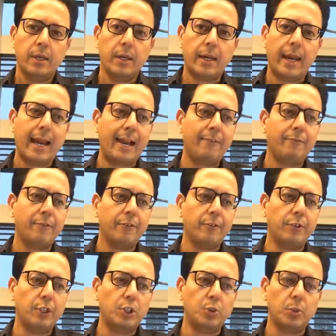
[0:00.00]
have
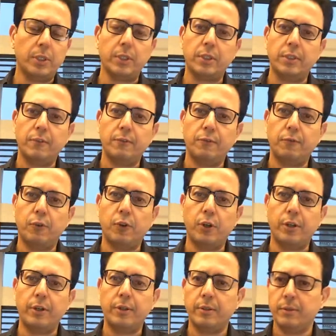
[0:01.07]
rituals
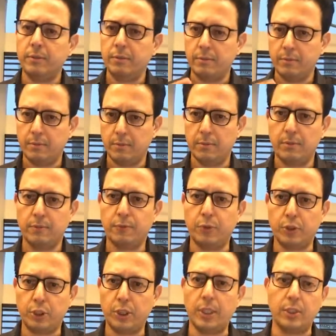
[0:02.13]
for, for
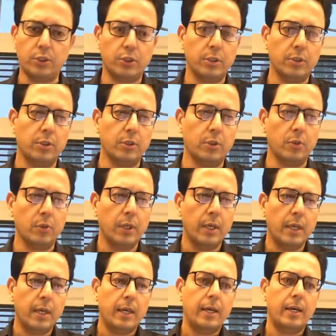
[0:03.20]
change, you know.
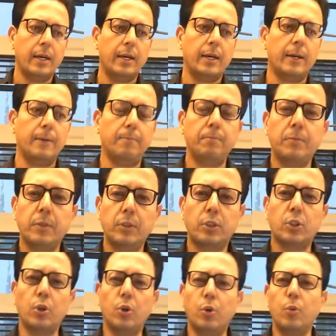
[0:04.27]
Uh,
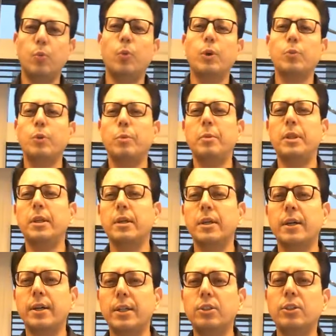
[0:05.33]
so what would be the
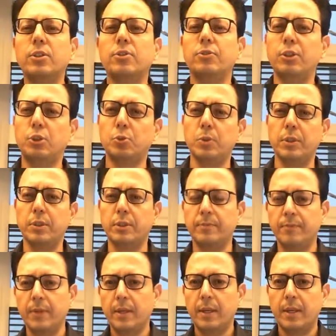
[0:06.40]
courageous rituals?
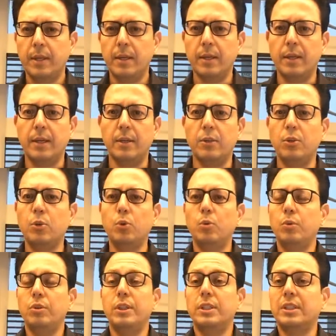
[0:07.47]
Uh, you
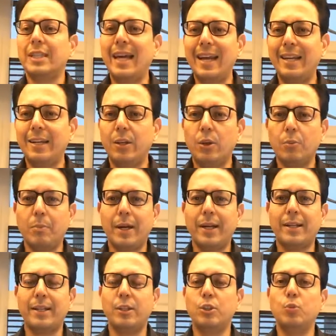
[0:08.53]
decide in your
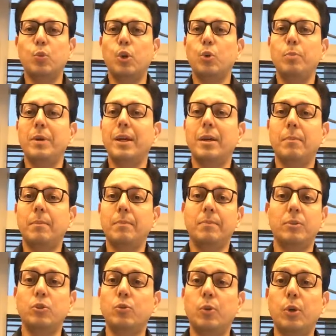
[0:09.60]
mind that you want to make a,
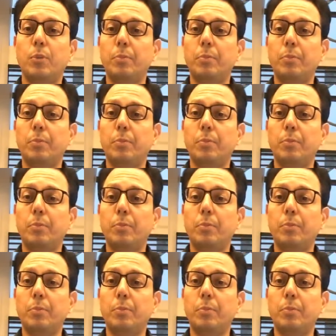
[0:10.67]
you want to